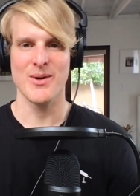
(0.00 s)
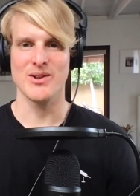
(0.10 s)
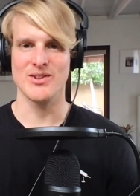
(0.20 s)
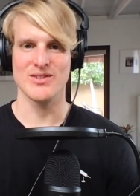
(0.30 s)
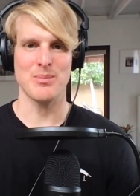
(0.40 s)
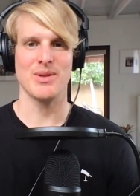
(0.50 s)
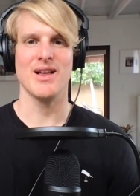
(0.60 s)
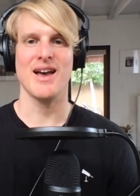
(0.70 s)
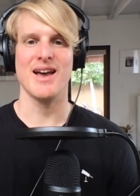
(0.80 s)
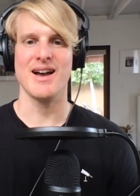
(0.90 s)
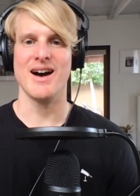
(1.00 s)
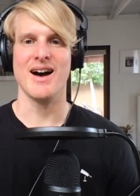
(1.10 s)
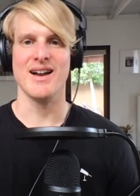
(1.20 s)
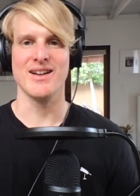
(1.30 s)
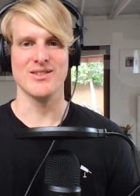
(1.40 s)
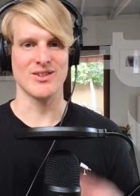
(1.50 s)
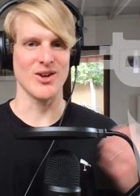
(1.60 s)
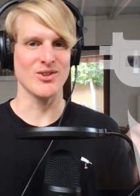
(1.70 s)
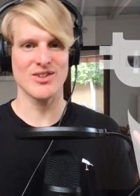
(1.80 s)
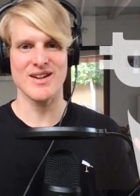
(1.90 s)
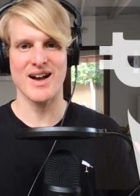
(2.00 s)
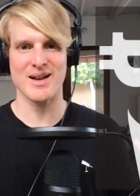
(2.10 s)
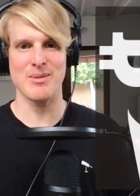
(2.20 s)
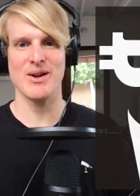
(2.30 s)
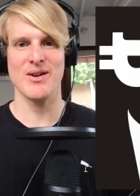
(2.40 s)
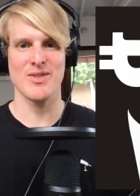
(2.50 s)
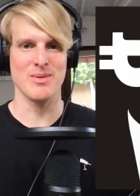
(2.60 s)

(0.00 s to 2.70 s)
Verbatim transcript: which is a play on Satoshi Nakamoto,